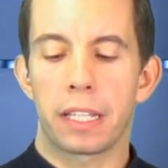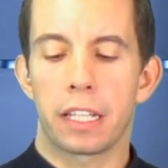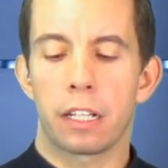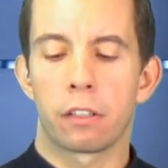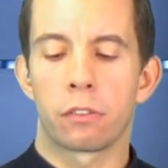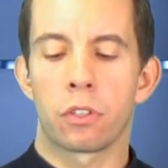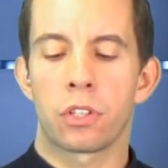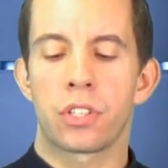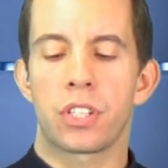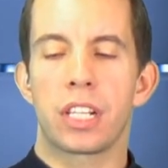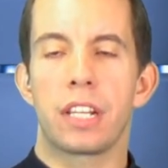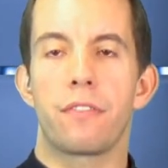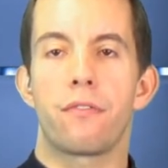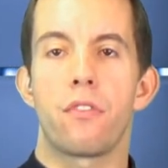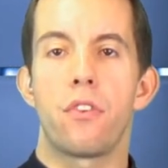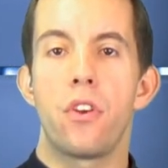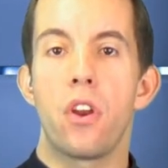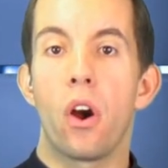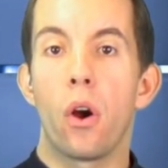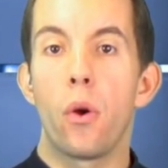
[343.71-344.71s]
They'll receive
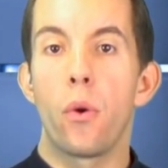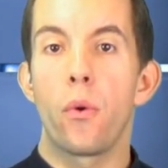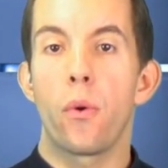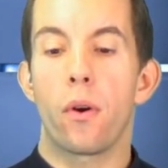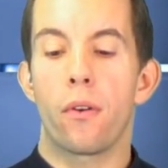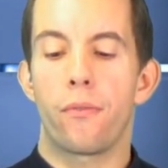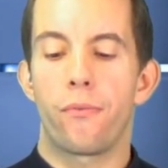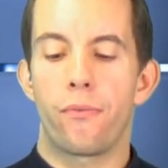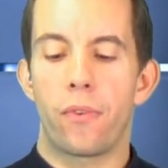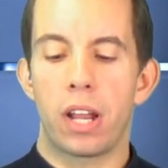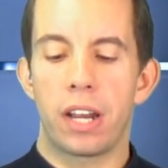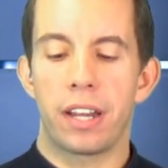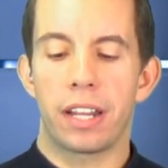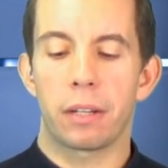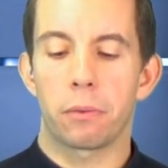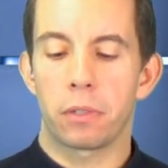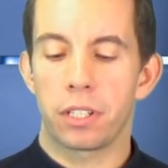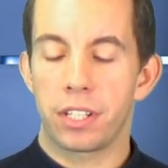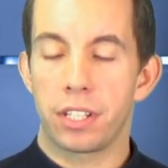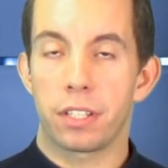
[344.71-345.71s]
no
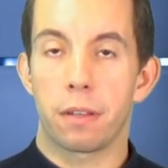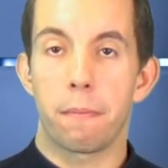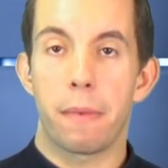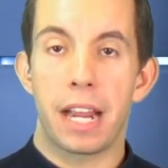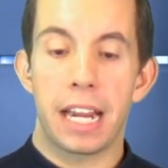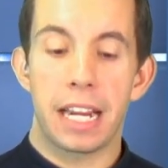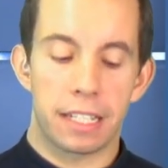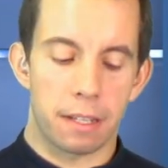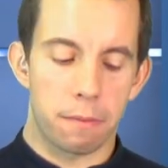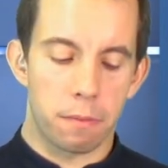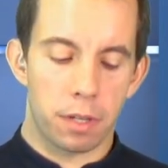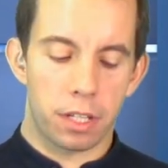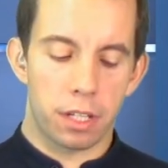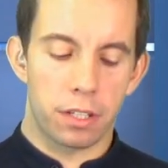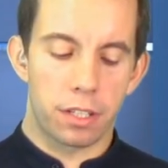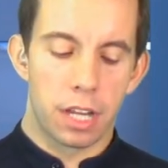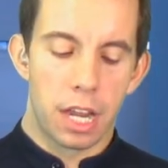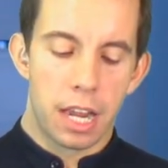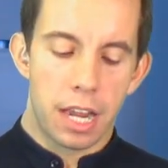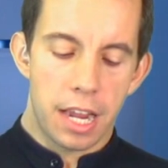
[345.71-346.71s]
funding, which is amazing
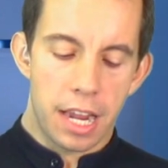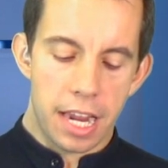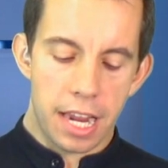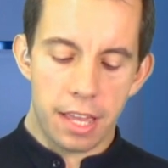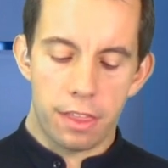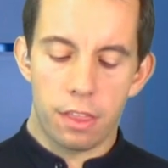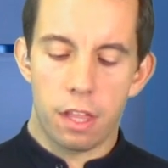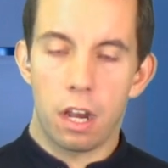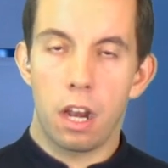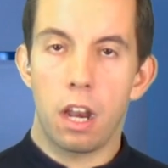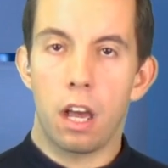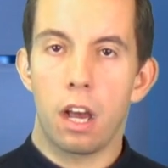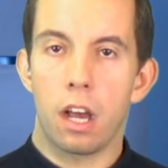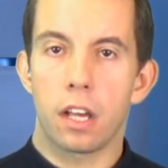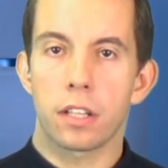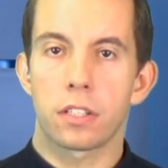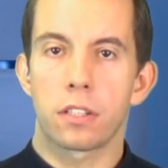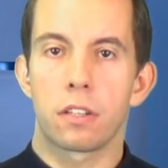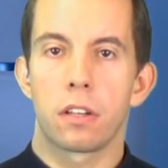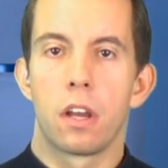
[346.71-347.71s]
because in the
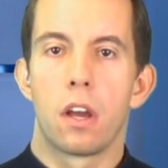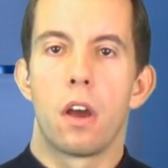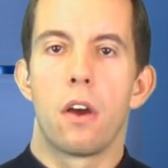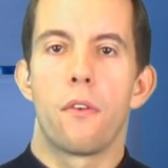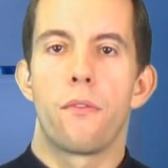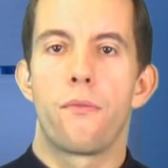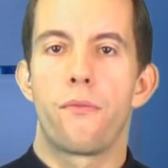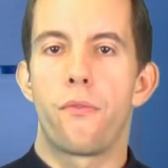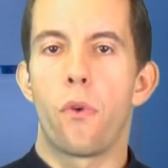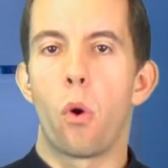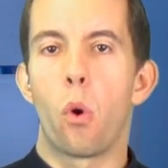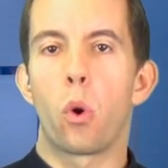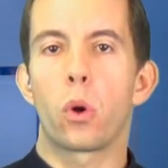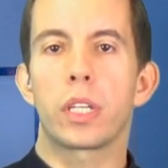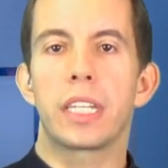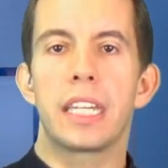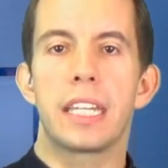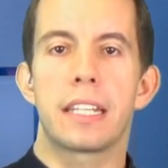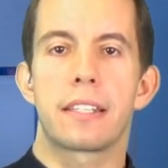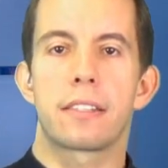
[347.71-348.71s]
last
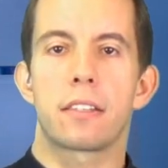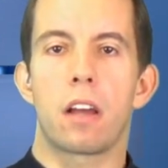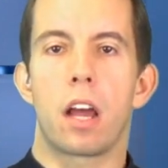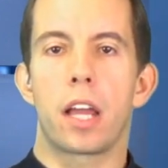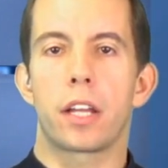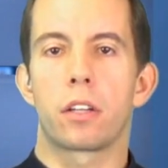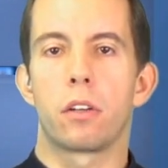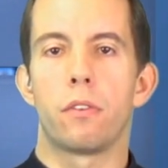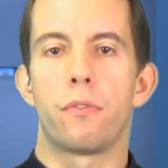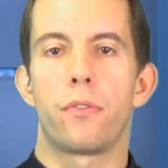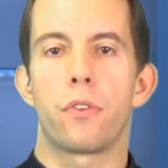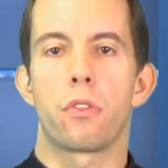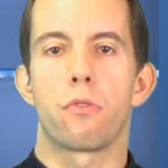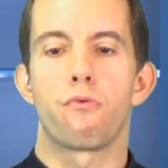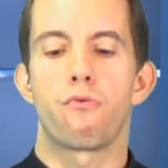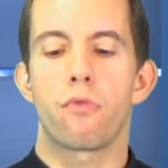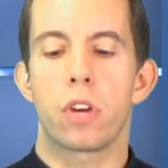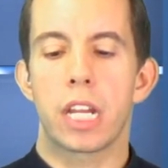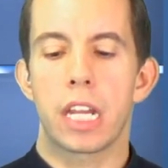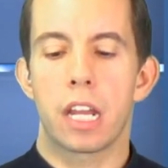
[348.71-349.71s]
4-year cycle for the
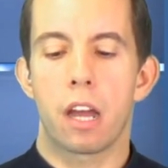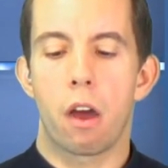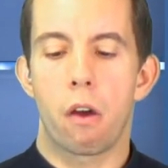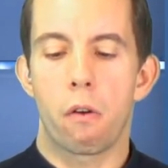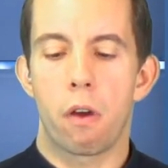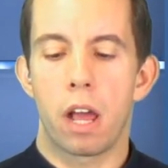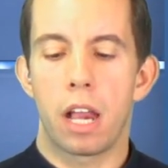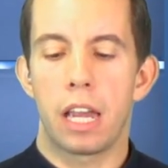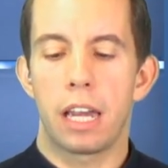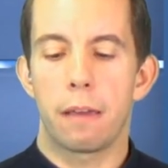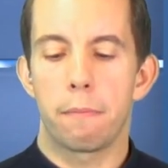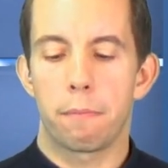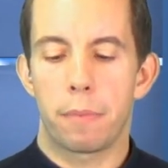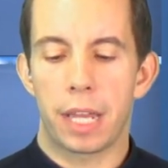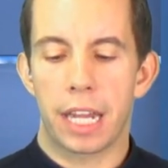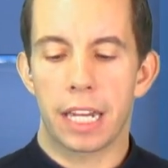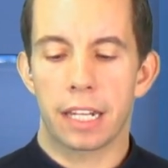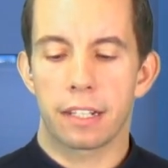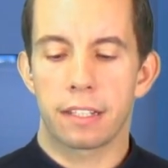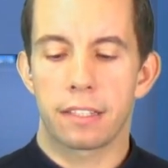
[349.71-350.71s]
Rio
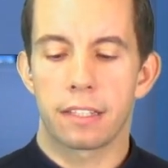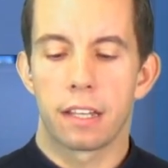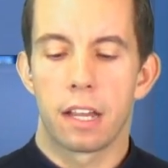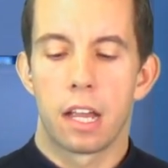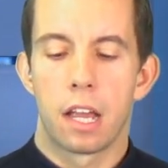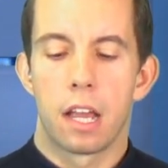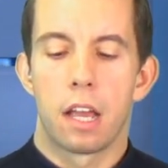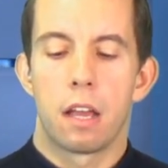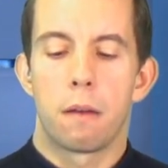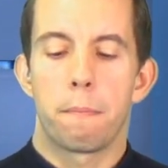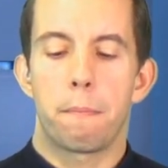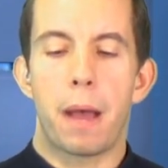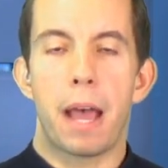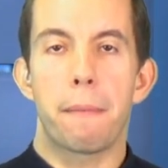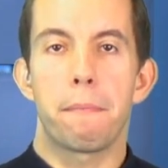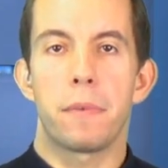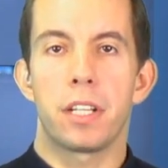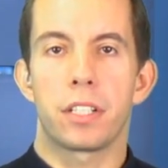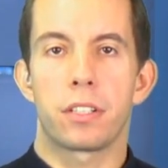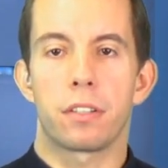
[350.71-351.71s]
Olympics,
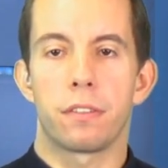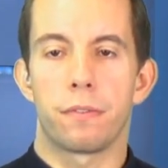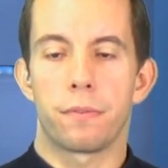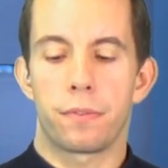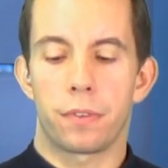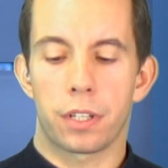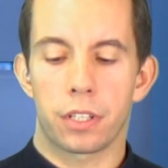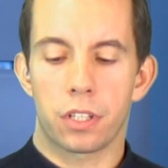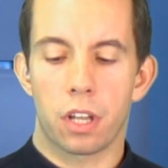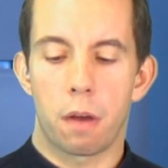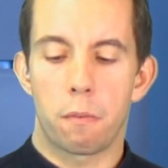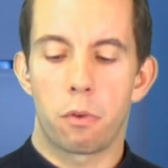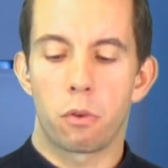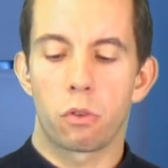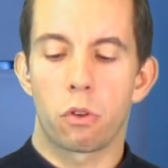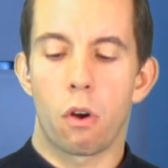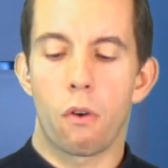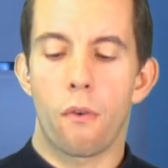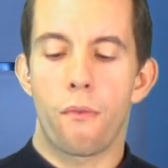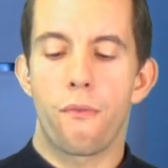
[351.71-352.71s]
badminton, for example,
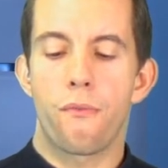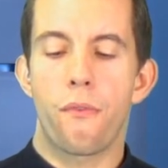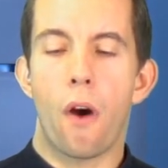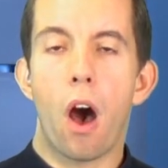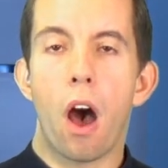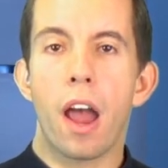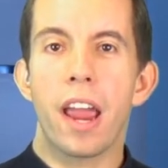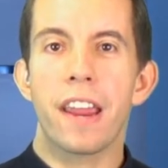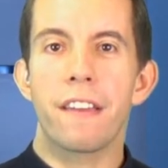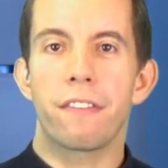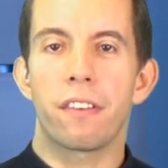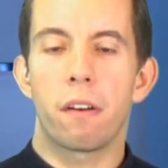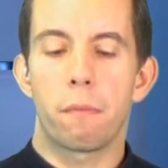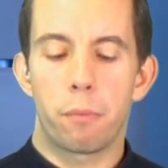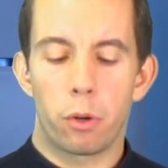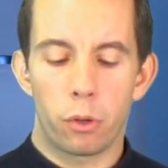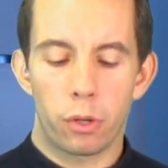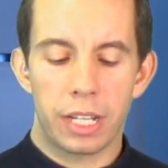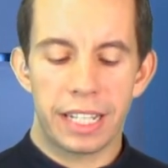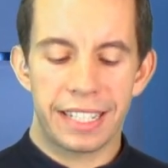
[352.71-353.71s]
got
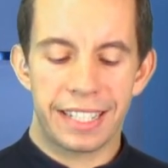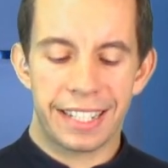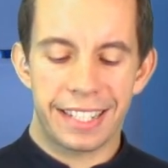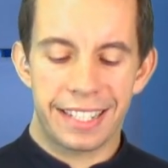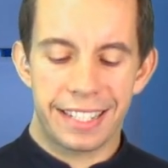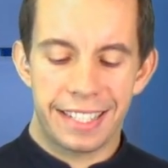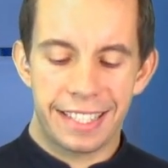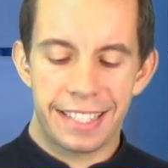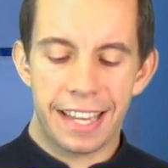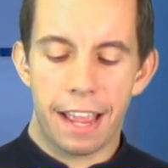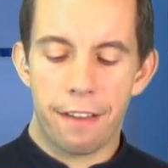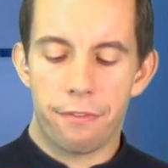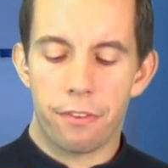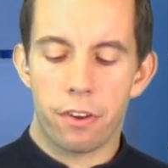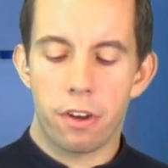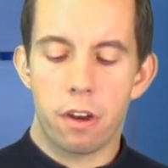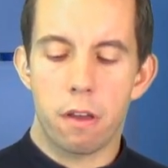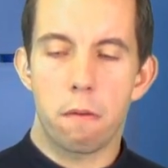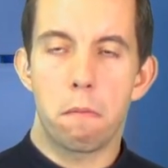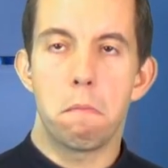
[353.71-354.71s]

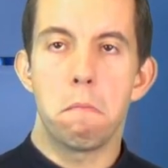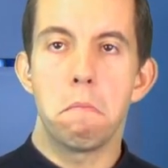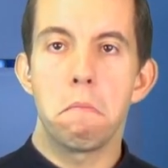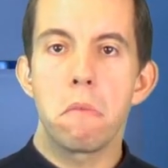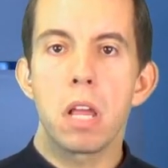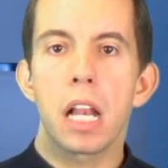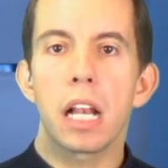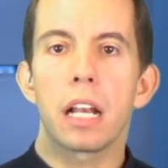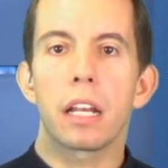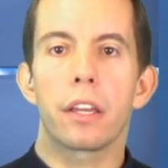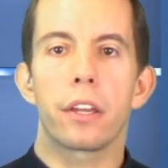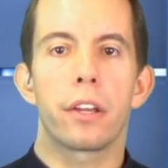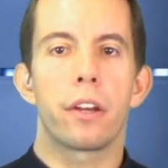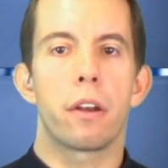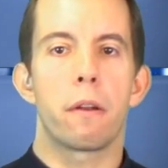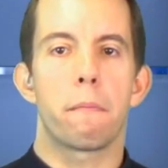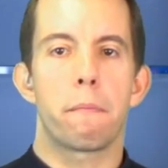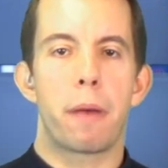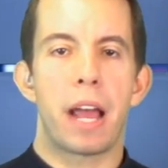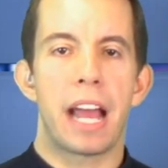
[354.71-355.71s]
£5.7
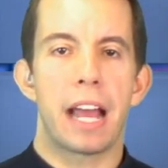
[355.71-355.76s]
million